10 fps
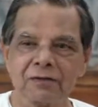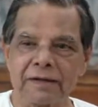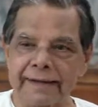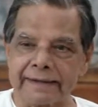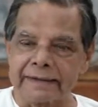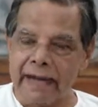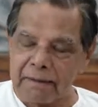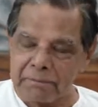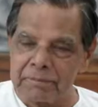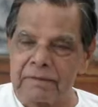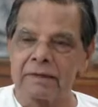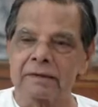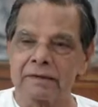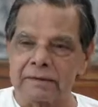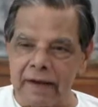It is that
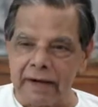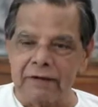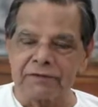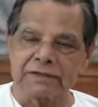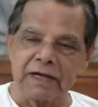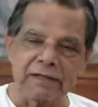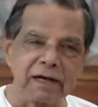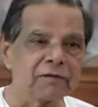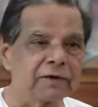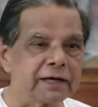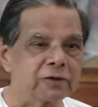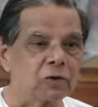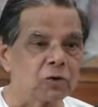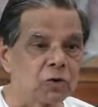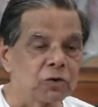kind of a sadhana one has to
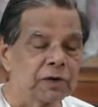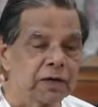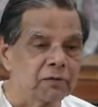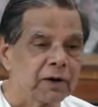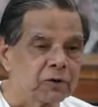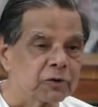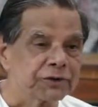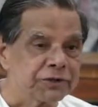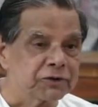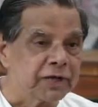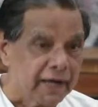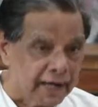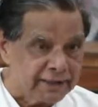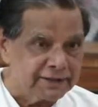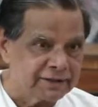do, even to receive the
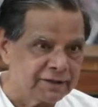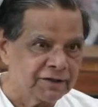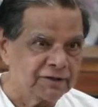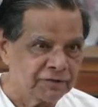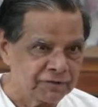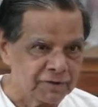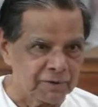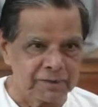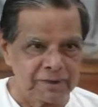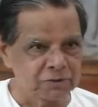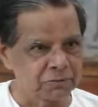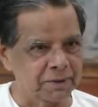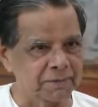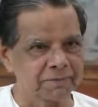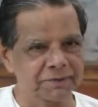hints from the
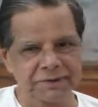Supreme.